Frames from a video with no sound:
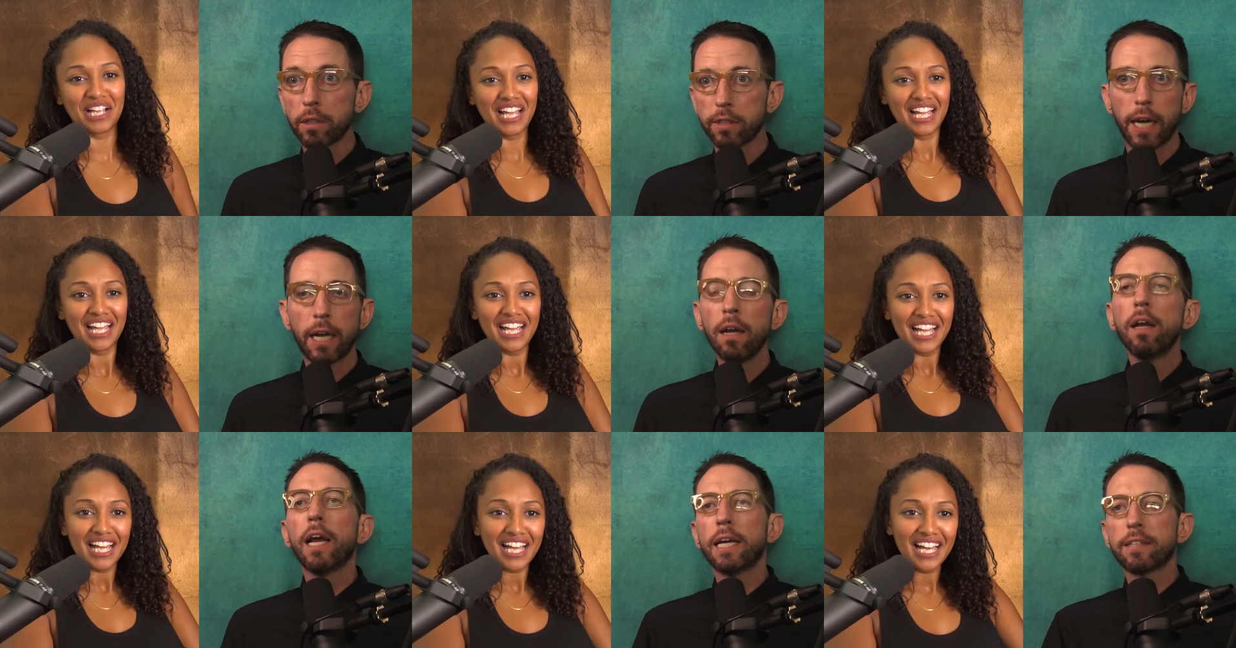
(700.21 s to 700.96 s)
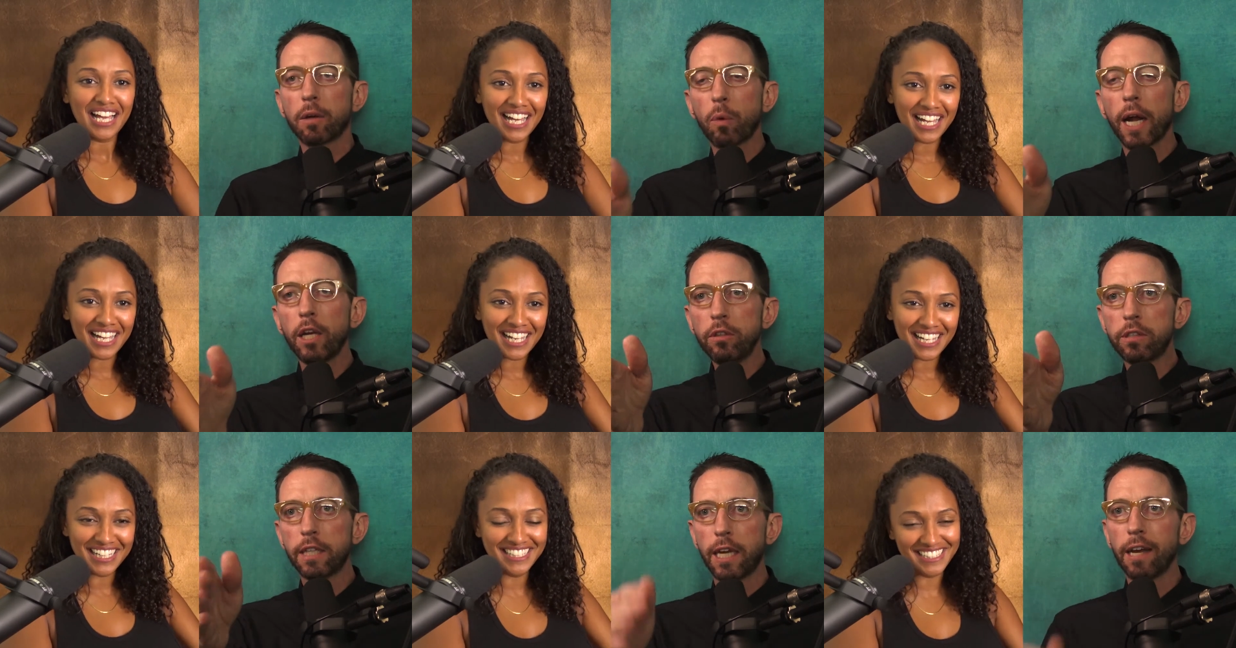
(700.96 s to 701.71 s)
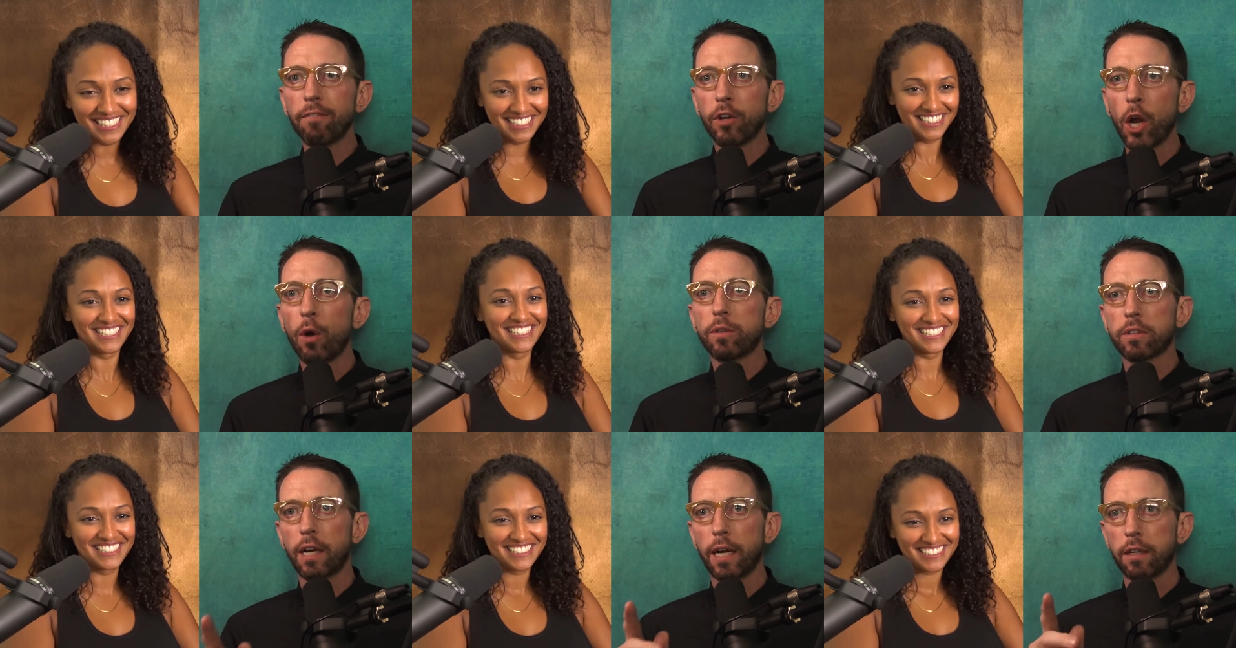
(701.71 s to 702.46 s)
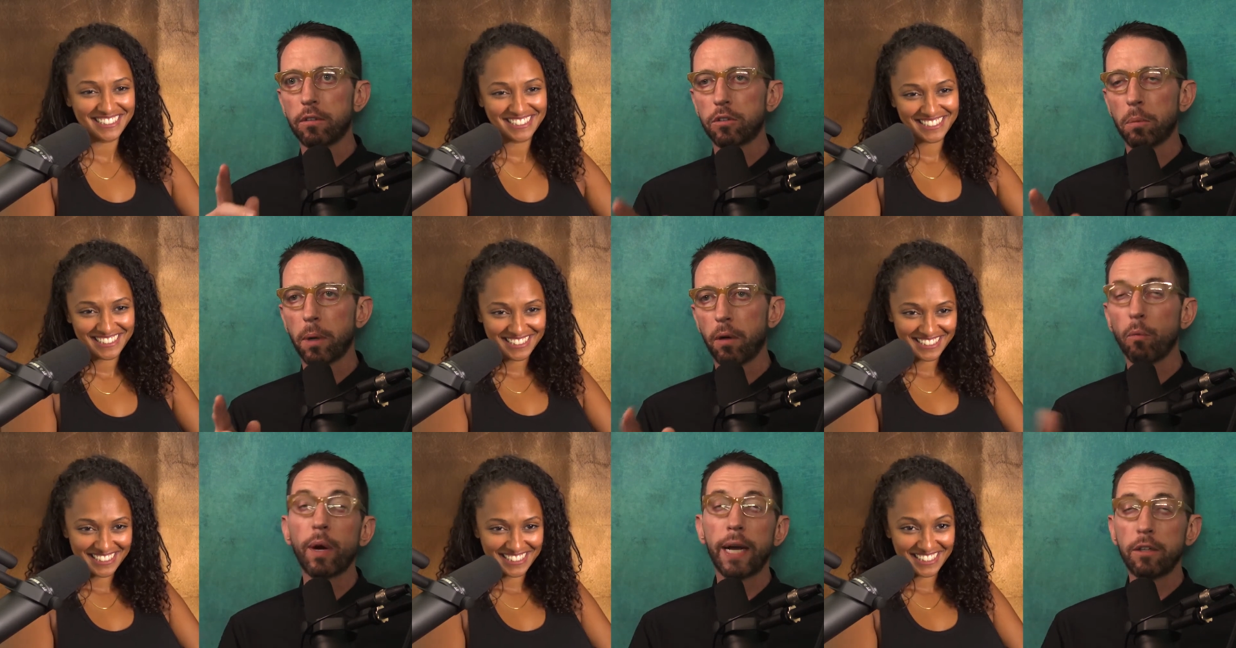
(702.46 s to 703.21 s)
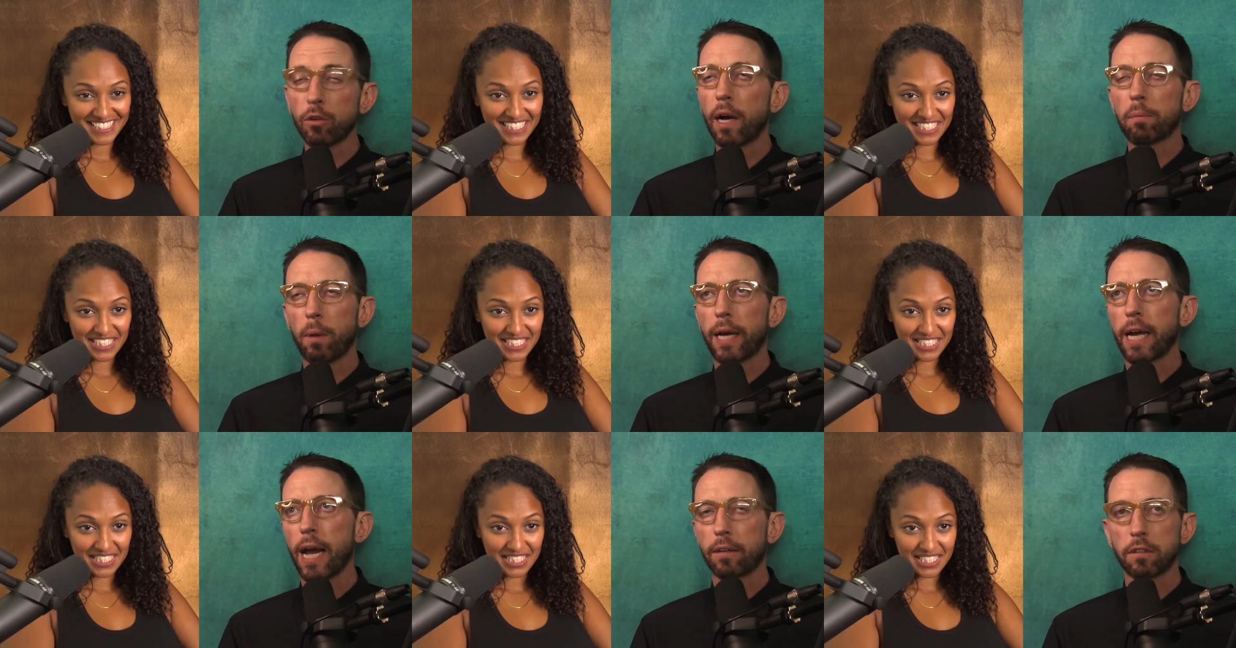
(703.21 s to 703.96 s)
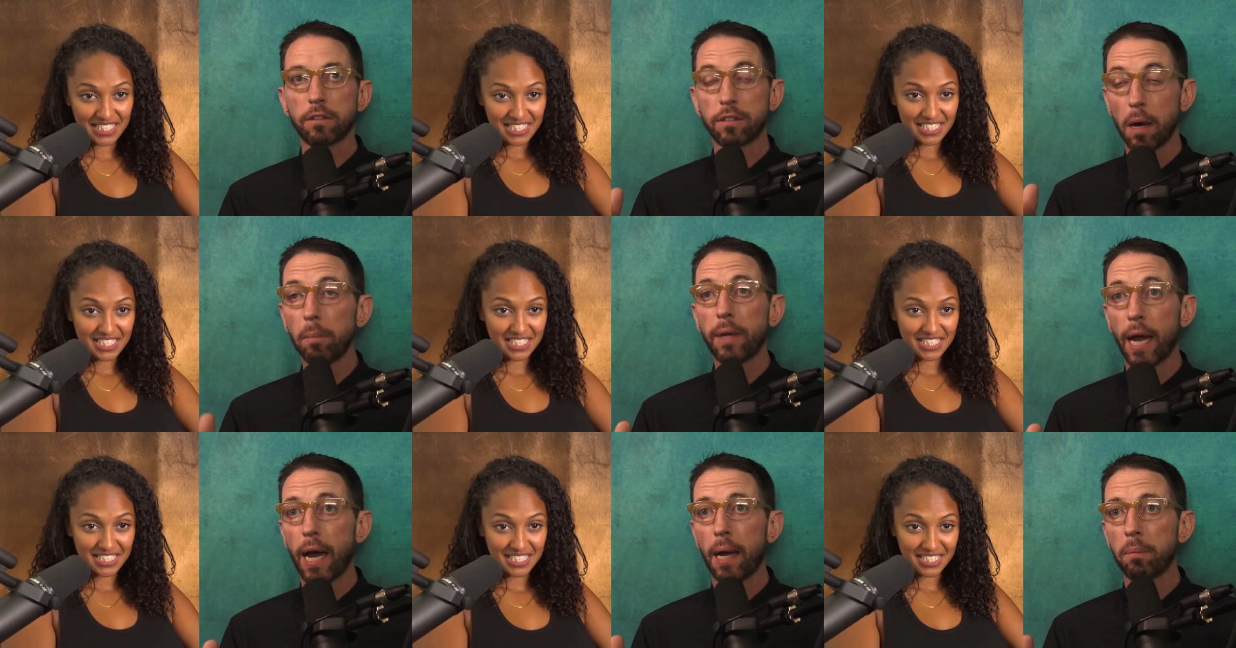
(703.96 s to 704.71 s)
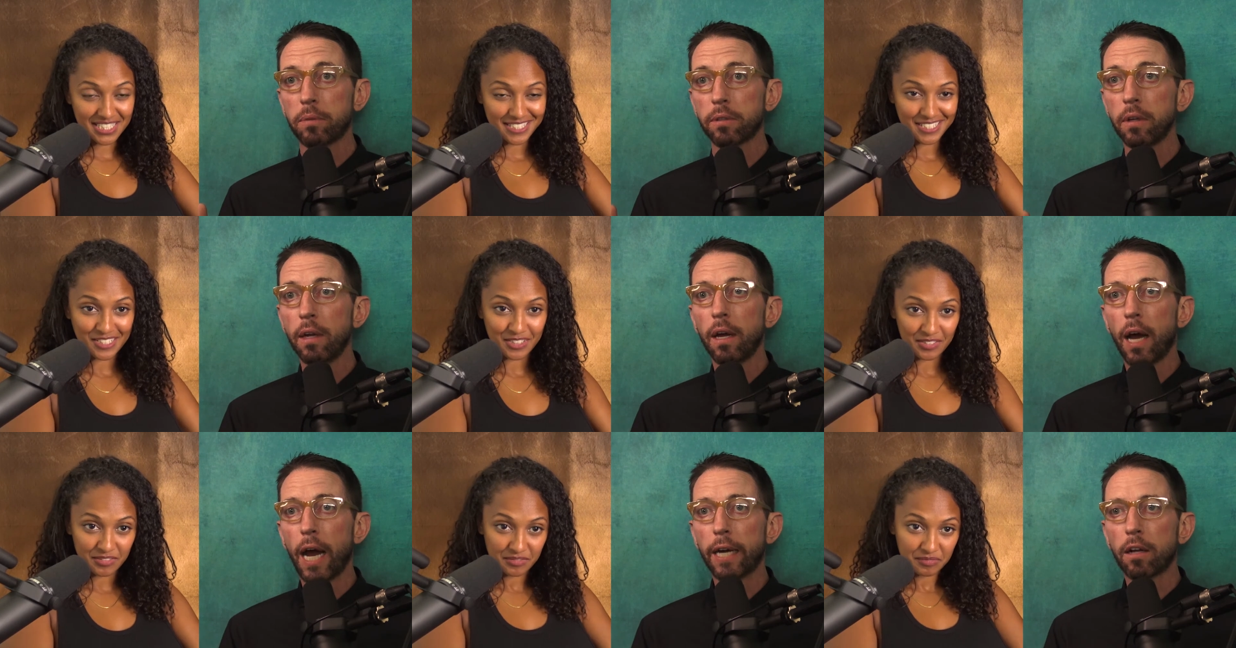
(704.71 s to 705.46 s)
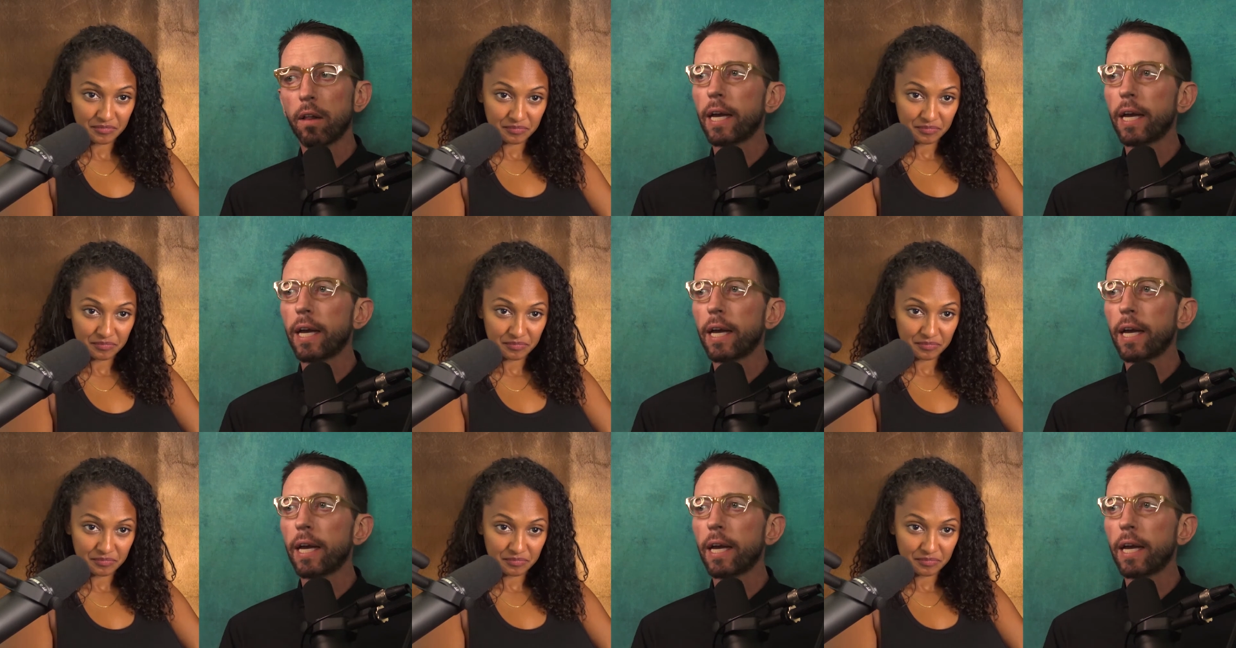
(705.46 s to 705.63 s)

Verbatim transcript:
Speaker 1: And it's like, it's like when I used to give notes on Chappelle, when I direct black actors, sometimes I'd go